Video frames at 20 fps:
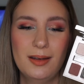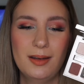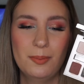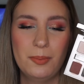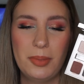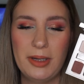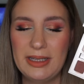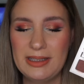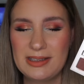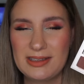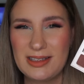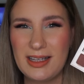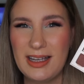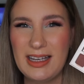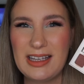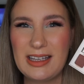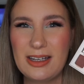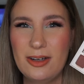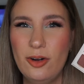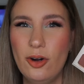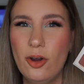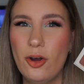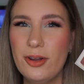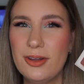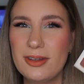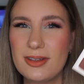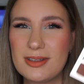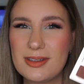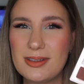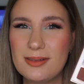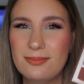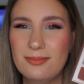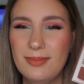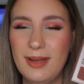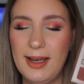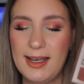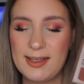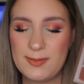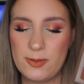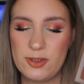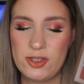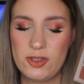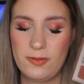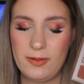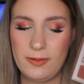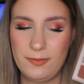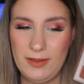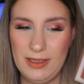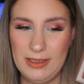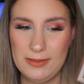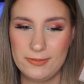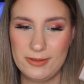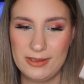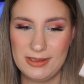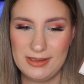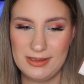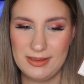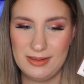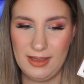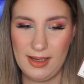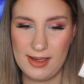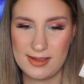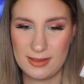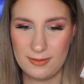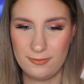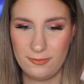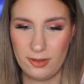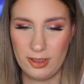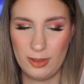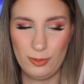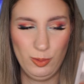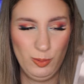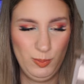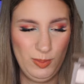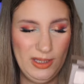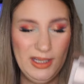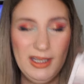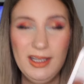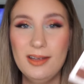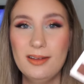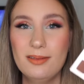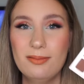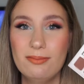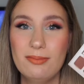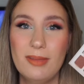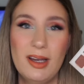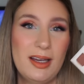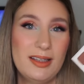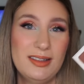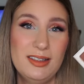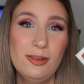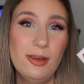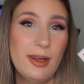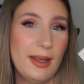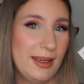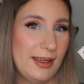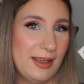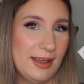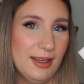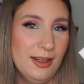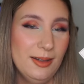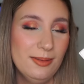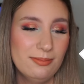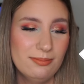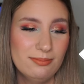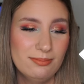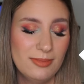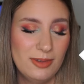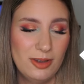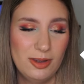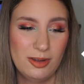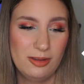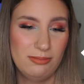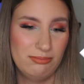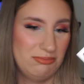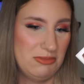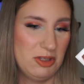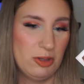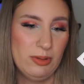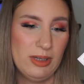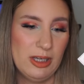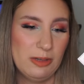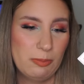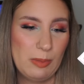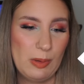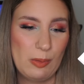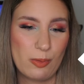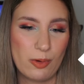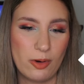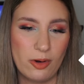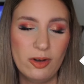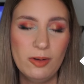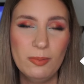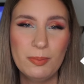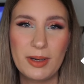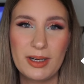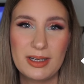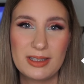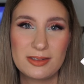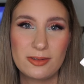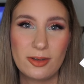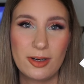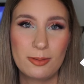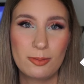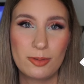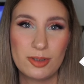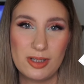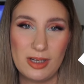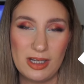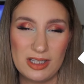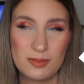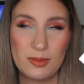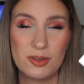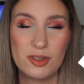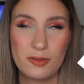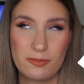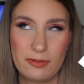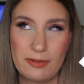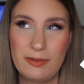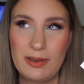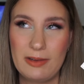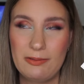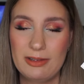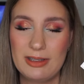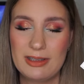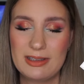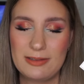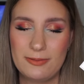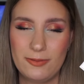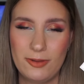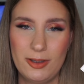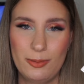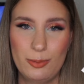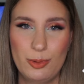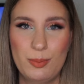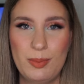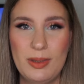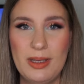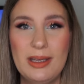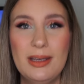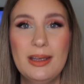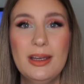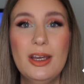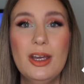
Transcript: but it's like not as much of a favorite as I thought it would be. I still like it, don't get me wrong, but it's not as much of a favorite as I thought it would be.